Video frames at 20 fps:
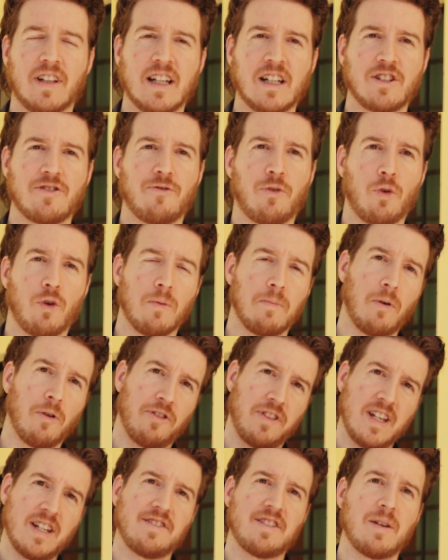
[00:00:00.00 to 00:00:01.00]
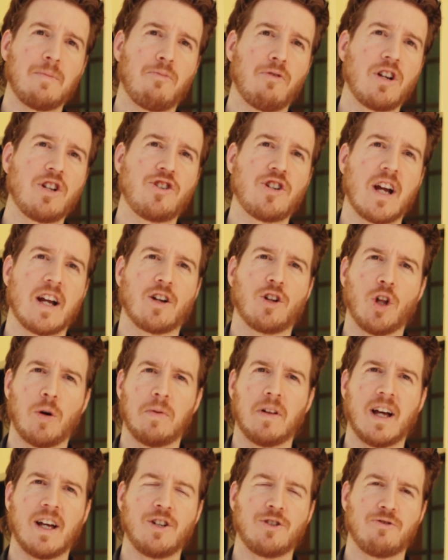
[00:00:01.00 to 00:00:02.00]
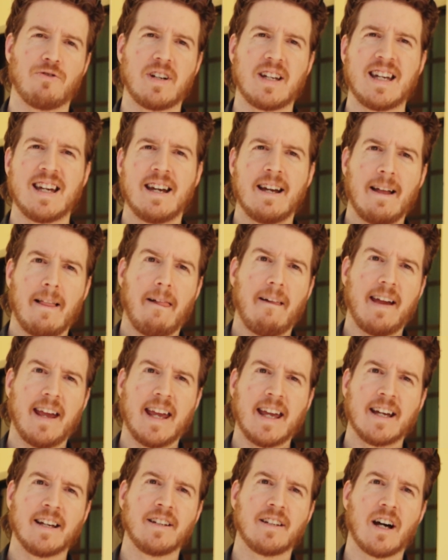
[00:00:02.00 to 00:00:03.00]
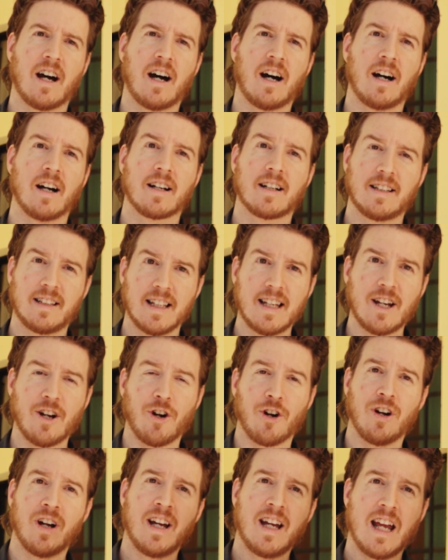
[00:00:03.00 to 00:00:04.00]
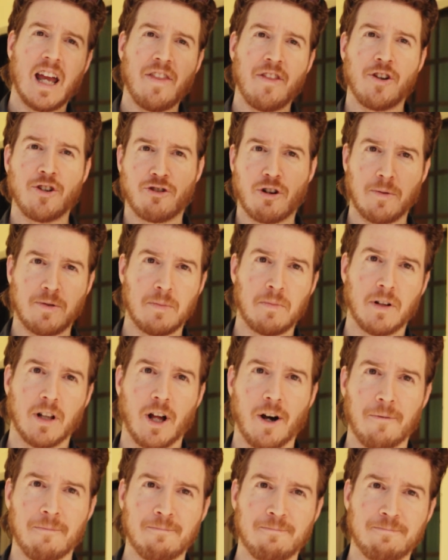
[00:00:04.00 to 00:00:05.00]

links for both TSA PreCheck, Global Entry, and Clear in the description below.